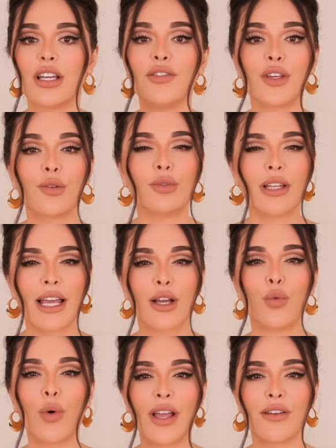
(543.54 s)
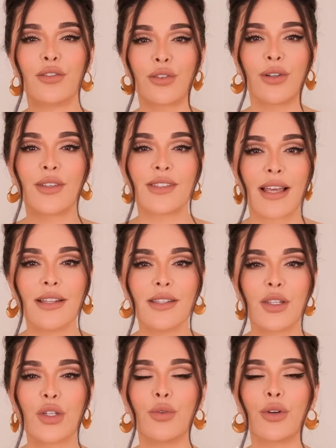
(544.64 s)
If you like white floral scents,
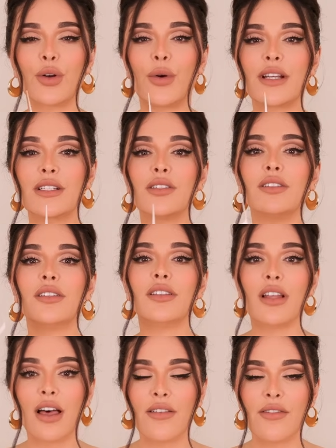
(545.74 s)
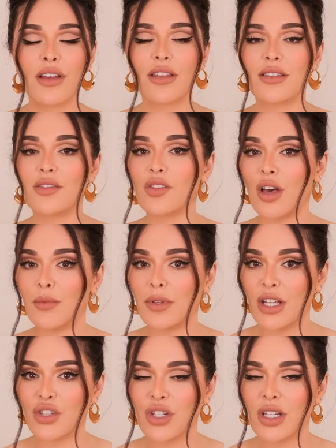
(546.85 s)
you're going to love this
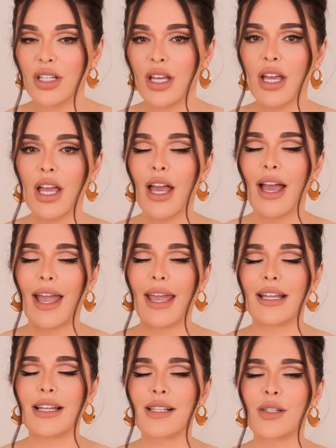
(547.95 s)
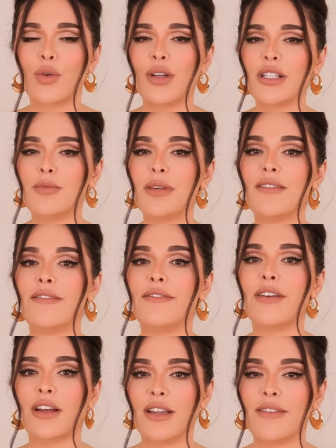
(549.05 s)
combination, and it's going to be
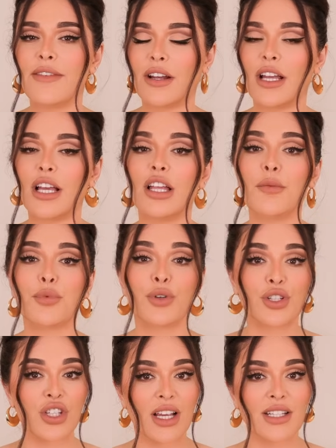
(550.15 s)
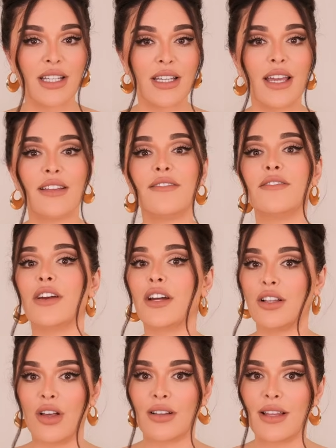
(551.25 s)
very, very projecting and
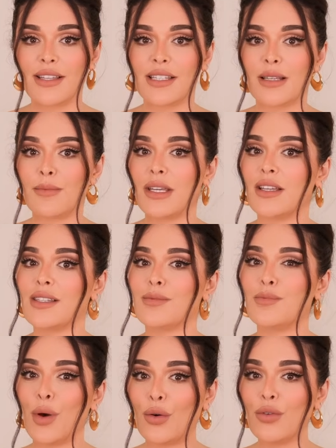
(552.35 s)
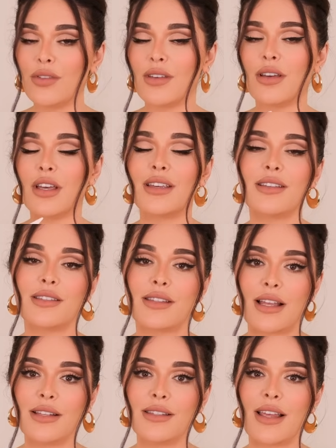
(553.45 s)
very long lasting, because both
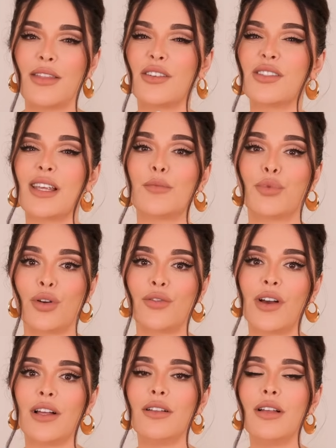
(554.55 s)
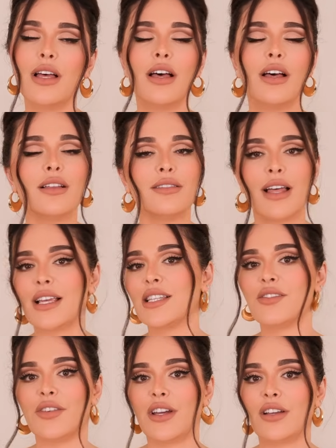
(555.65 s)
scents and their scent profile
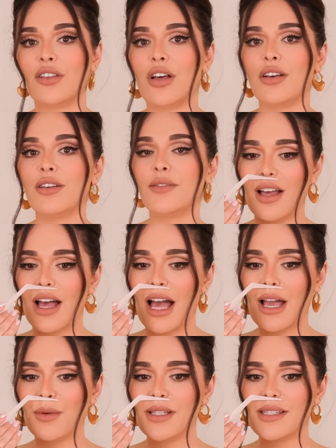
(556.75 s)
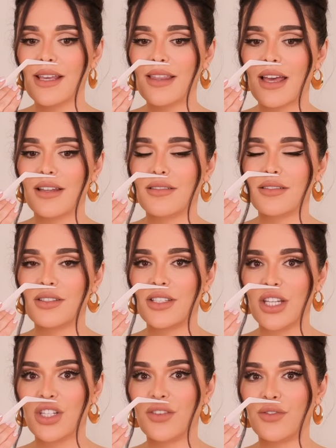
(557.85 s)
last very long. I would say that
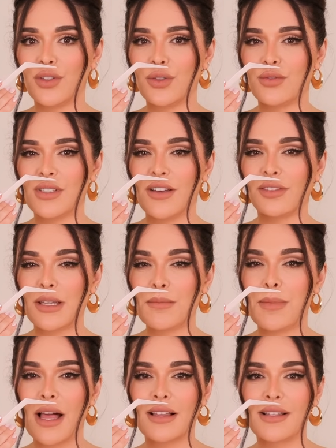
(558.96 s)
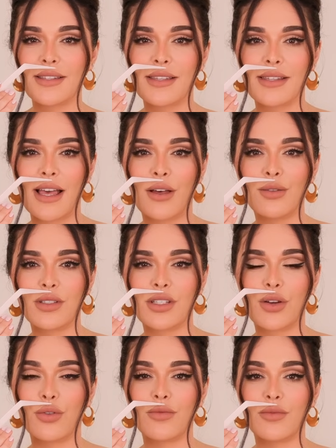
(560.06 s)
Deja Vu definitely balances out
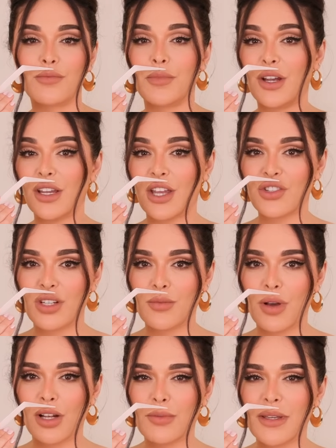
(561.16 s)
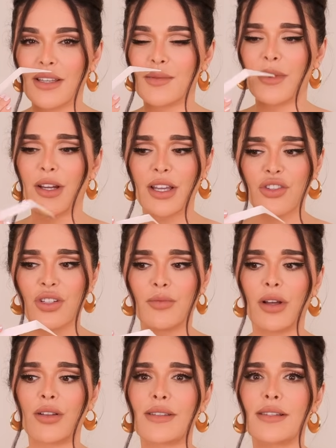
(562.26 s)
Marrakesh in a Bottle, because Marrakesh in a
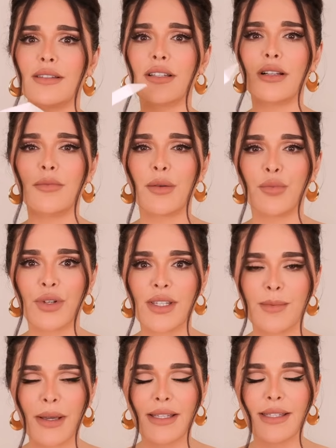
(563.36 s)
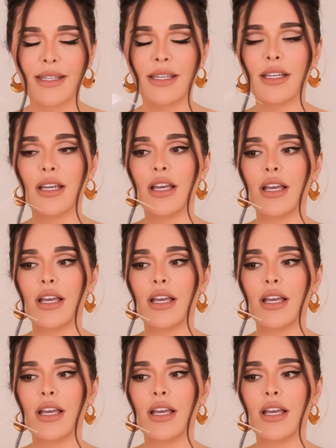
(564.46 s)
Bottle is a little bit more spicy.